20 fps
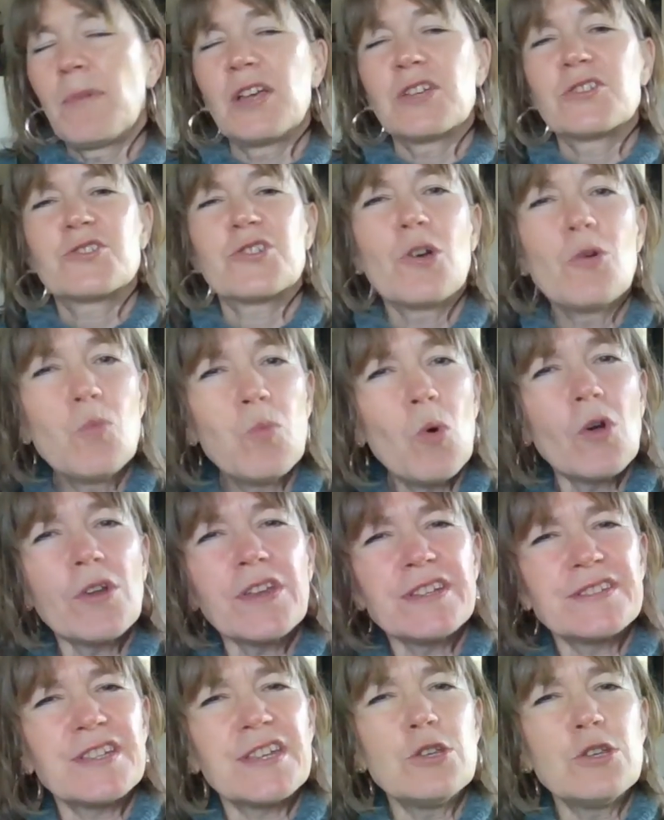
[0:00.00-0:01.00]
So what
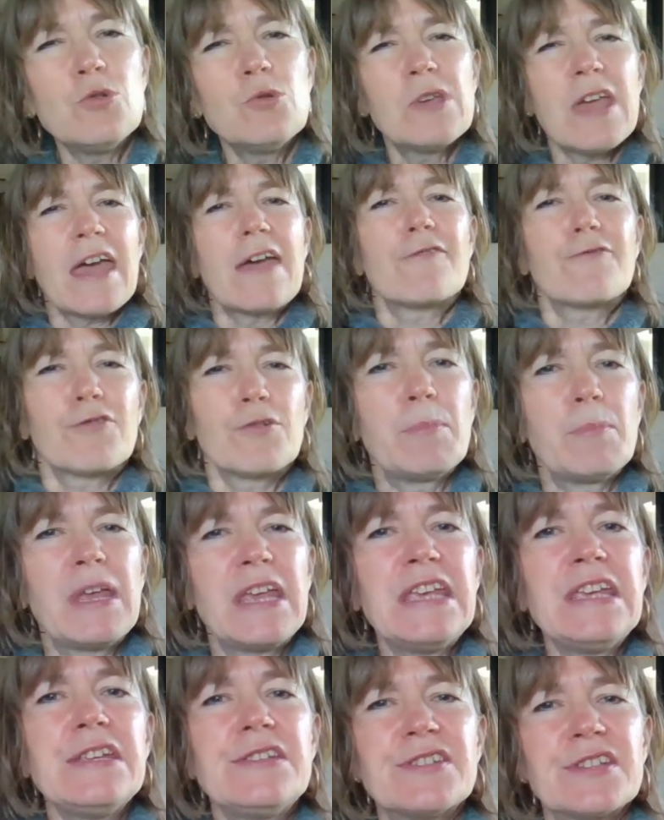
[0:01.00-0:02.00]
is it you get from
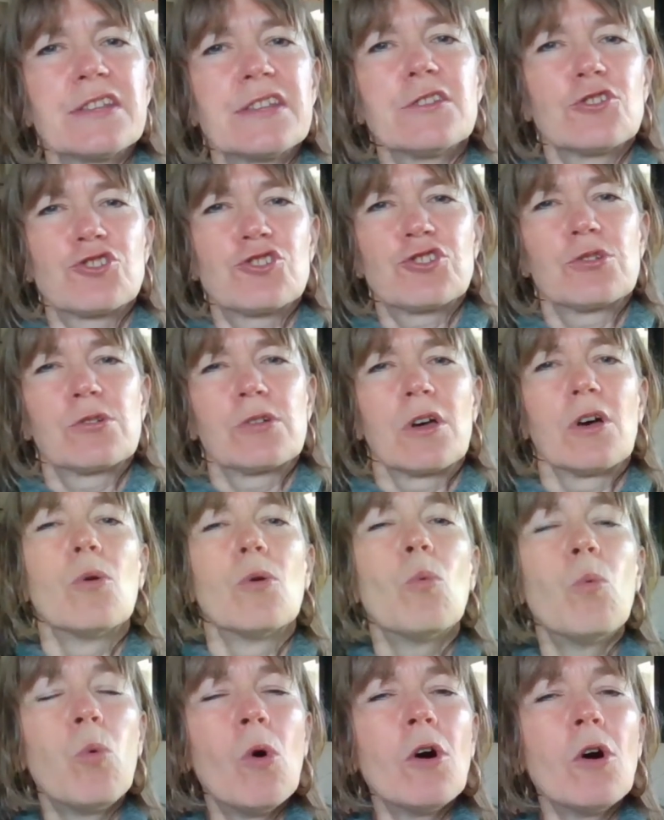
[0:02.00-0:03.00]
eating the sugar?
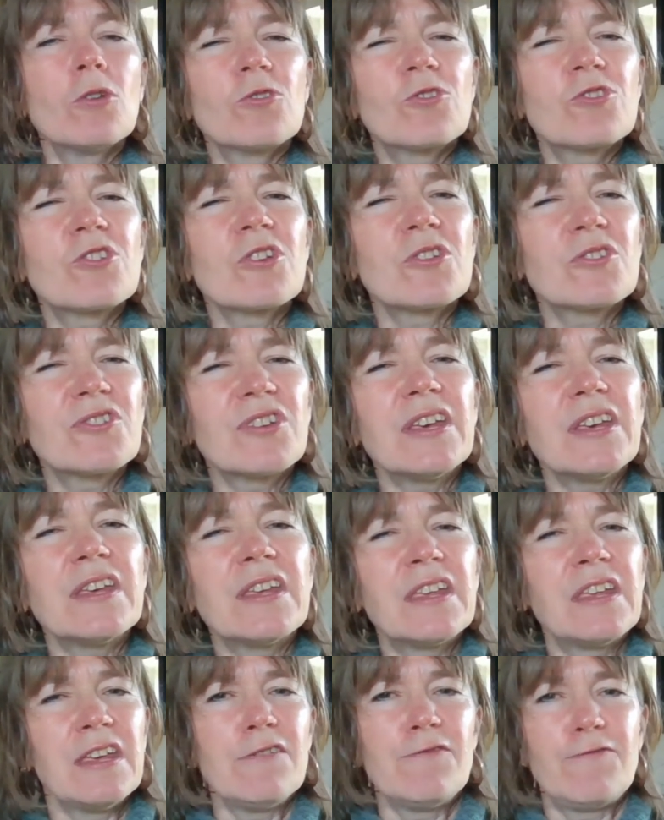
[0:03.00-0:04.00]
What does
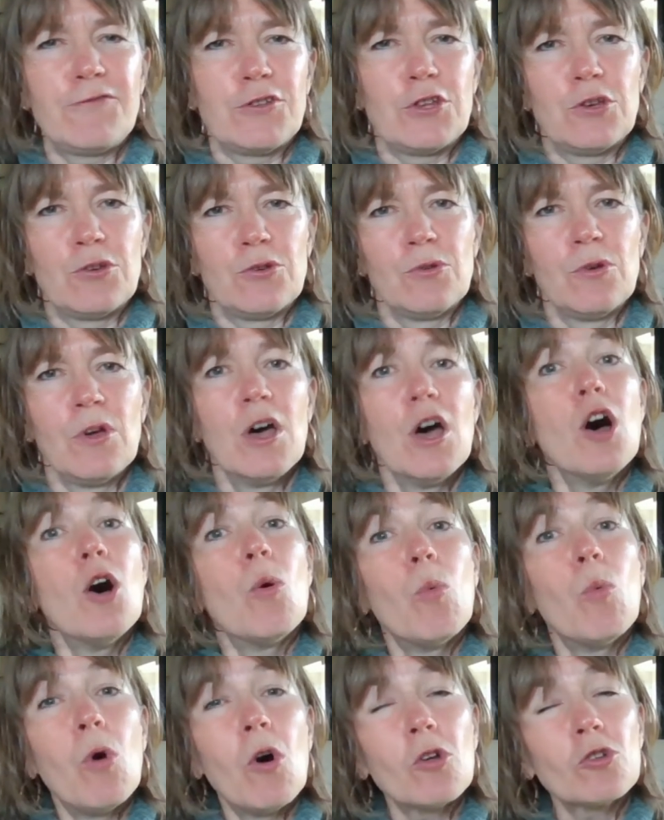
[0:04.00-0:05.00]
it give you?
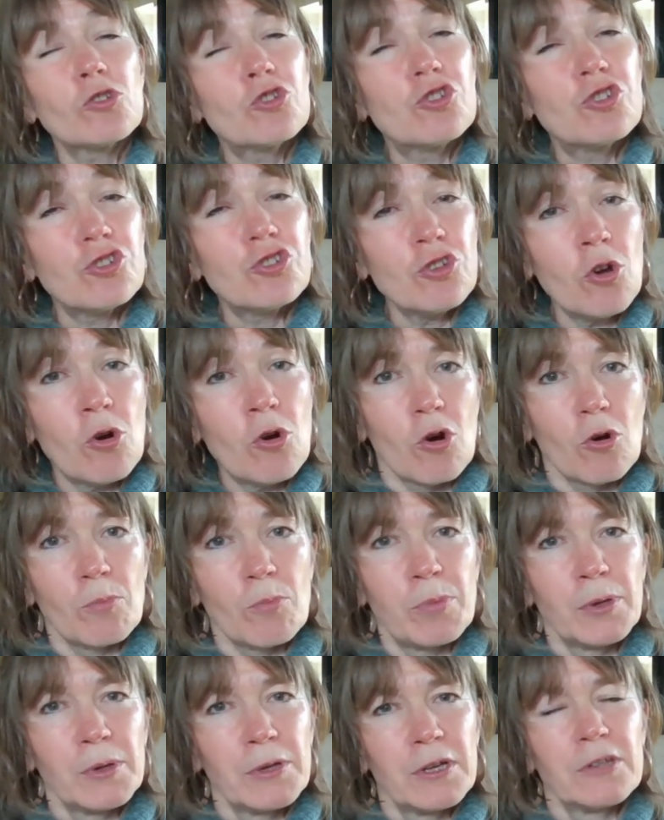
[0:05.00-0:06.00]
What
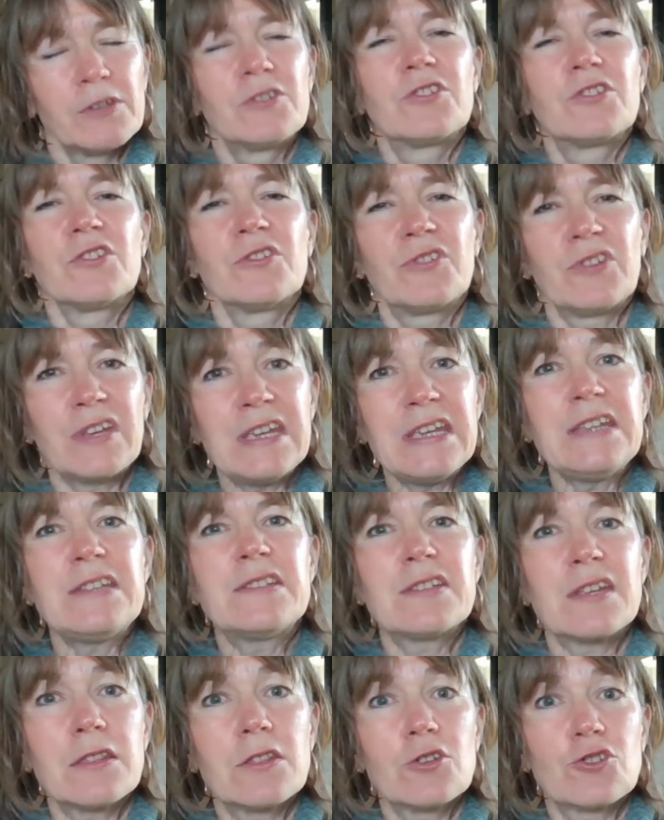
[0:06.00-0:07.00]
job does
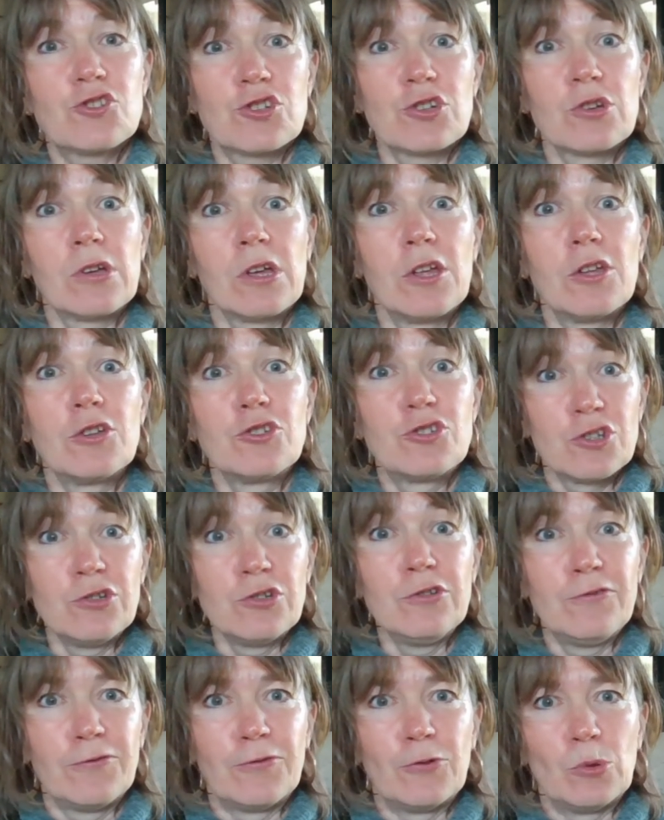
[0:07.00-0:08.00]
eating the sugar
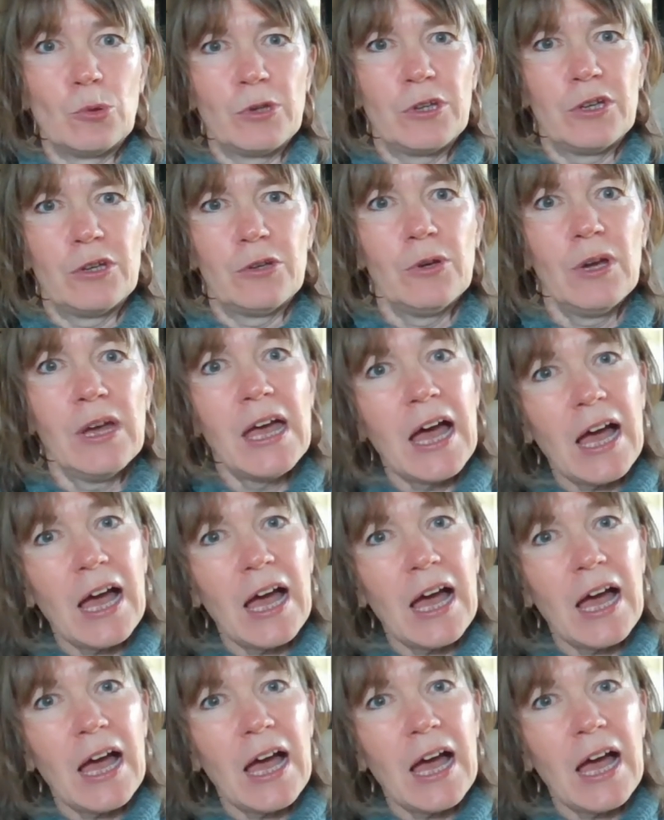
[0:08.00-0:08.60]
do for you?